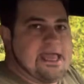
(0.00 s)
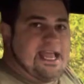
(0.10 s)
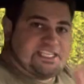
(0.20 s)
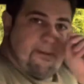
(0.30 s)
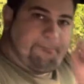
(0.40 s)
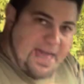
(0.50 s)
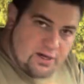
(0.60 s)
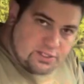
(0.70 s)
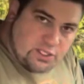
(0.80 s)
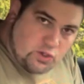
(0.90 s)
It's a
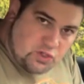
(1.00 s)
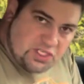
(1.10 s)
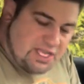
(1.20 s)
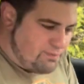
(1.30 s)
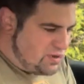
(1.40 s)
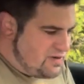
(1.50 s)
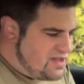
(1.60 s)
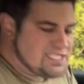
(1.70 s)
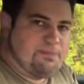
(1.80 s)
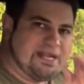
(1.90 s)
better solution than
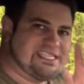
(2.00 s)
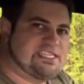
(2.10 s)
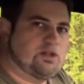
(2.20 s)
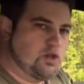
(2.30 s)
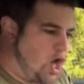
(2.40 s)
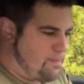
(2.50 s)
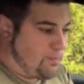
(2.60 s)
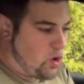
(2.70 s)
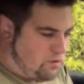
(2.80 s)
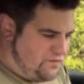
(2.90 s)
previous, but it's still not
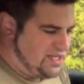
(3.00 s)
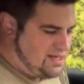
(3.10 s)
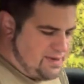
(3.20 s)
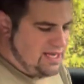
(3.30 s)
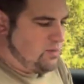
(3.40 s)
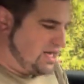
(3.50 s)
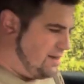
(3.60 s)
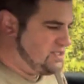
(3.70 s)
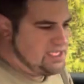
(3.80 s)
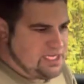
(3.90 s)
perfect. I mean, when it
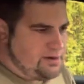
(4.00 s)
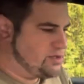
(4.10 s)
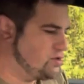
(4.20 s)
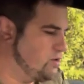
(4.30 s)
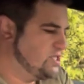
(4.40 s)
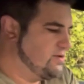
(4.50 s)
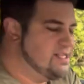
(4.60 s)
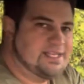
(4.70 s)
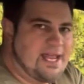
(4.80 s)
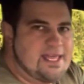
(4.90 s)
comes to interior storage, there
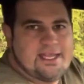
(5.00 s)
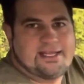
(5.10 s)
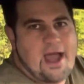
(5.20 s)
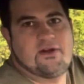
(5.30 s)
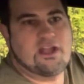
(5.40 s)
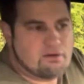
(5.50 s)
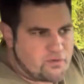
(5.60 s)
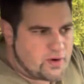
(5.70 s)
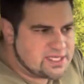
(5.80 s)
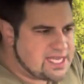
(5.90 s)
isn't anything down here,
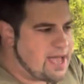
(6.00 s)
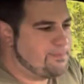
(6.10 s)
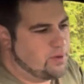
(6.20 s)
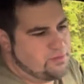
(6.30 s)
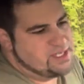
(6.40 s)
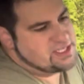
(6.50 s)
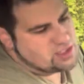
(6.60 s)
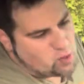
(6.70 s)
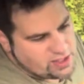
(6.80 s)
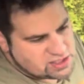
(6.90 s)
for example. This is
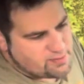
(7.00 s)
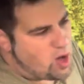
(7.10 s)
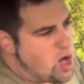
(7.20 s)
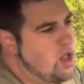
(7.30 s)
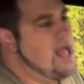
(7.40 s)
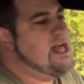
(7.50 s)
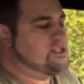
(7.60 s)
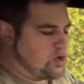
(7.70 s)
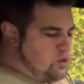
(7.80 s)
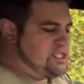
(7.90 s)
quite small.
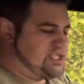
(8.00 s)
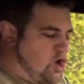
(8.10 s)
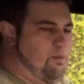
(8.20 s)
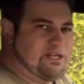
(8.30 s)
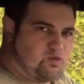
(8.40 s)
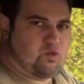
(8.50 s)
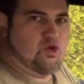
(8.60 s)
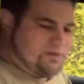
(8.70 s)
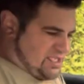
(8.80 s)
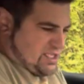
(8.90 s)
There's only so much
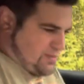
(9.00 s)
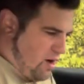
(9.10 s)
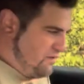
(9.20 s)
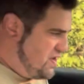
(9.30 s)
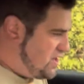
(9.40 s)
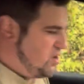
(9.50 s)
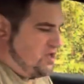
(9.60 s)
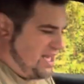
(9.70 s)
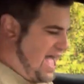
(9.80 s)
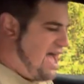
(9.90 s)
room. This is a small vehicle
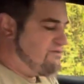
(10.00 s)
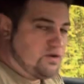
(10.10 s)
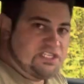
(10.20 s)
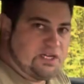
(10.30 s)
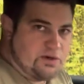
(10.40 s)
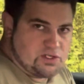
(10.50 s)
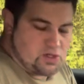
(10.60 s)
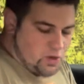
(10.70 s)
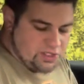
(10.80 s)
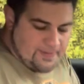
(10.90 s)
you can have for interior
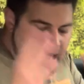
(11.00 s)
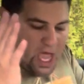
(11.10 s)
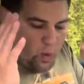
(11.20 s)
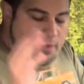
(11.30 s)
storage. What